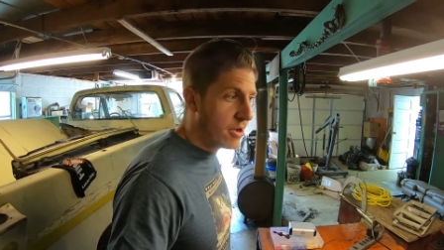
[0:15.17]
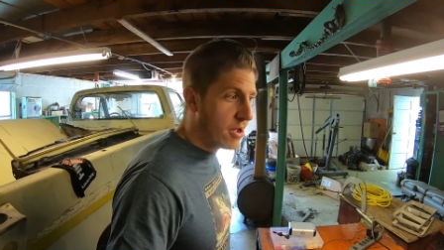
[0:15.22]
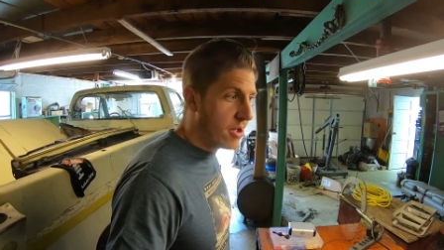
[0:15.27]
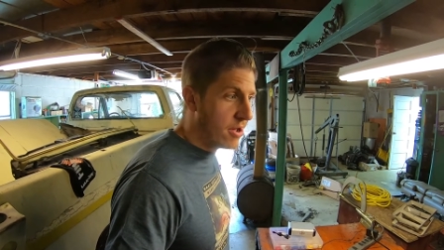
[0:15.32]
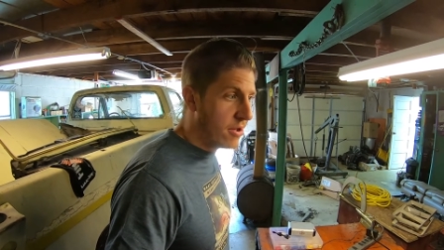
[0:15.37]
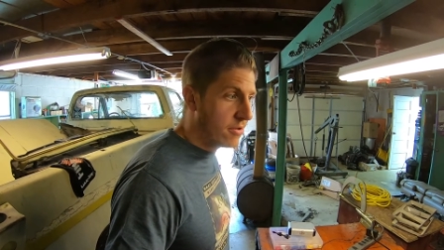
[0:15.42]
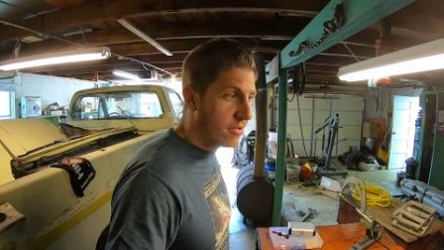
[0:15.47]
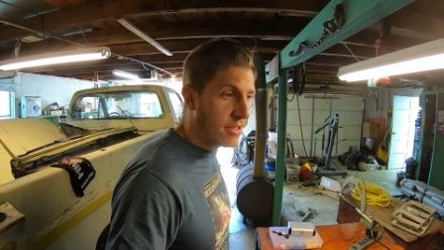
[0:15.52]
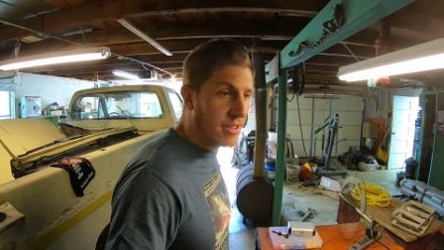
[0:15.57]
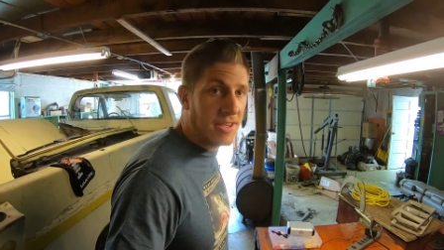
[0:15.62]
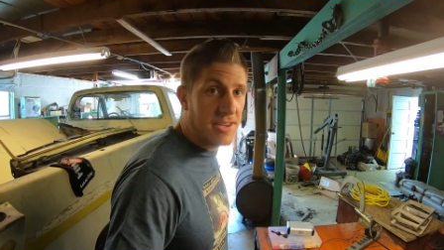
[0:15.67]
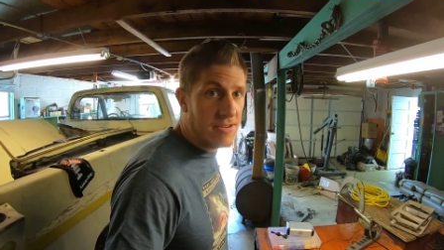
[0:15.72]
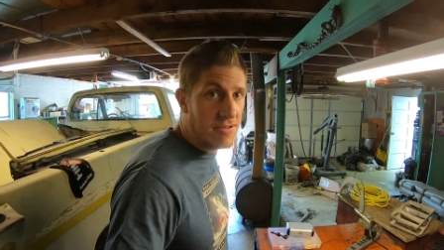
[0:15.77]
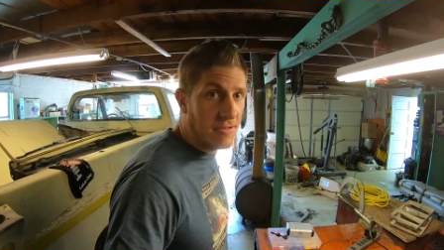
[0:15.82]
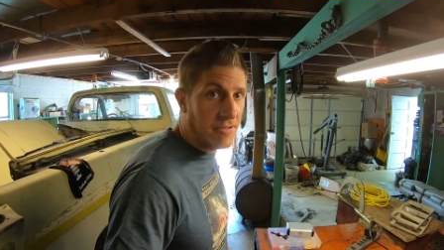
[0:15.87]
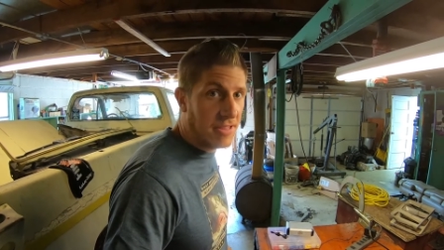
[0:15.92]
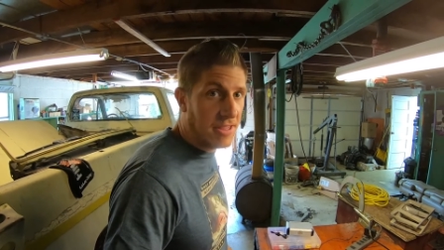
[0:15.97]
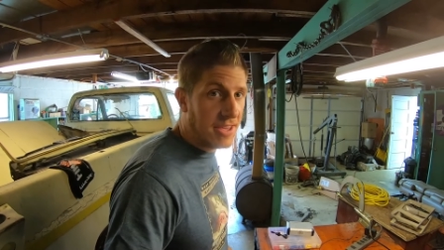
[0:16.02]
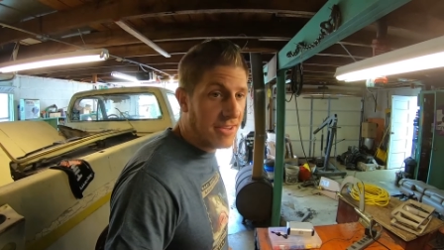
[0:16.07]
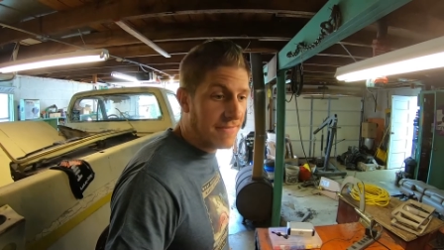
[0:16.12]

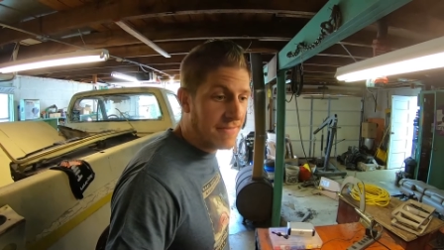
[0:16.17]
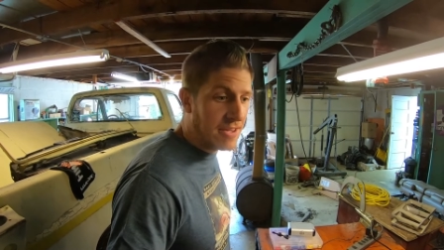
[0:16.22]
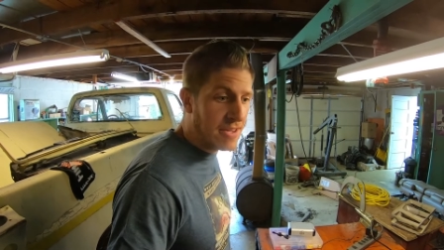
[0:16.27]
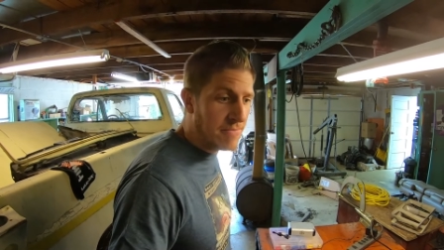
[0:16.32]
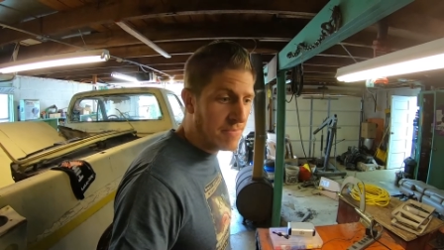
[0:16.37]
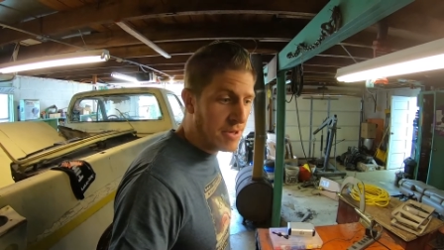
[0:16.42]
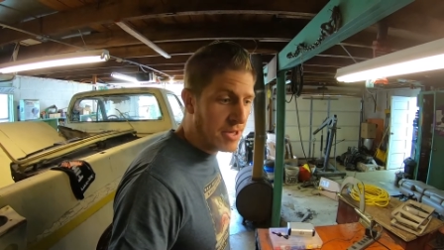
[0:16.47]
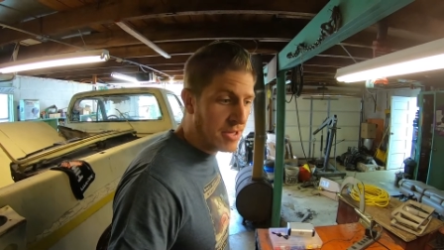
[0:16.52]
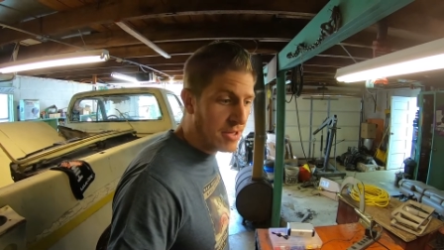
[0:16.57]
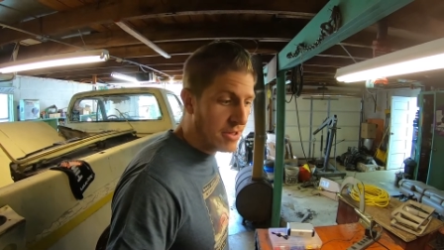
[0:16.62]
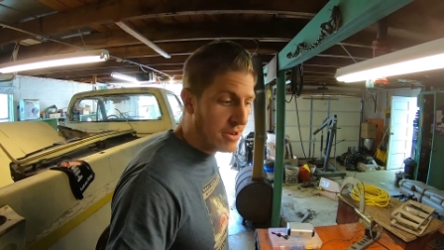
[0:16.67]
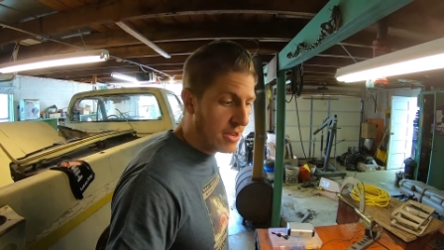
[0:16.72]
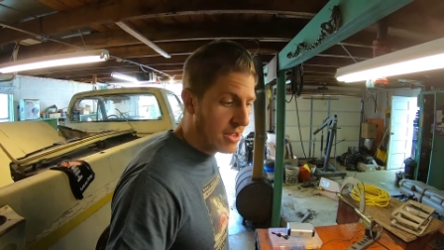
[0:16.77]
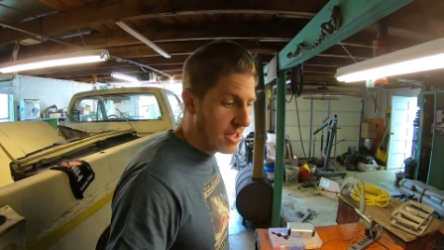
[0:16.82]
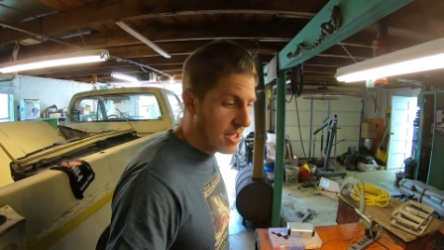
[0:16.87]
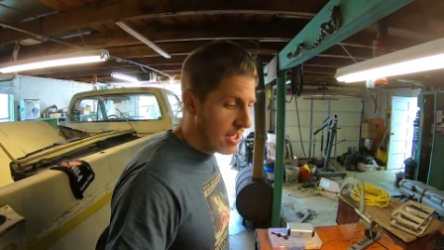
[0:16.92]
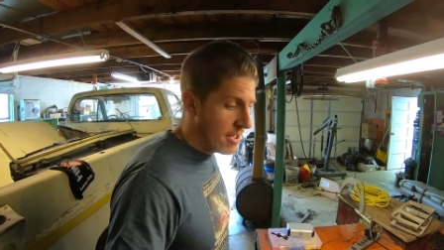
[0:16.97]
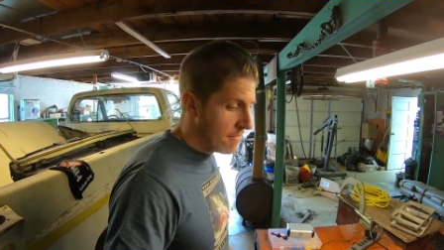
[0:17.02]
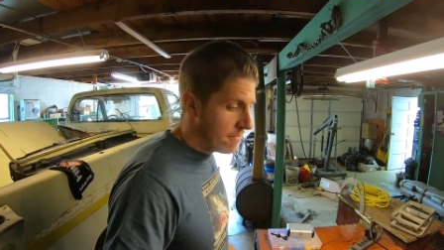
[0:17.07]
CUCV build,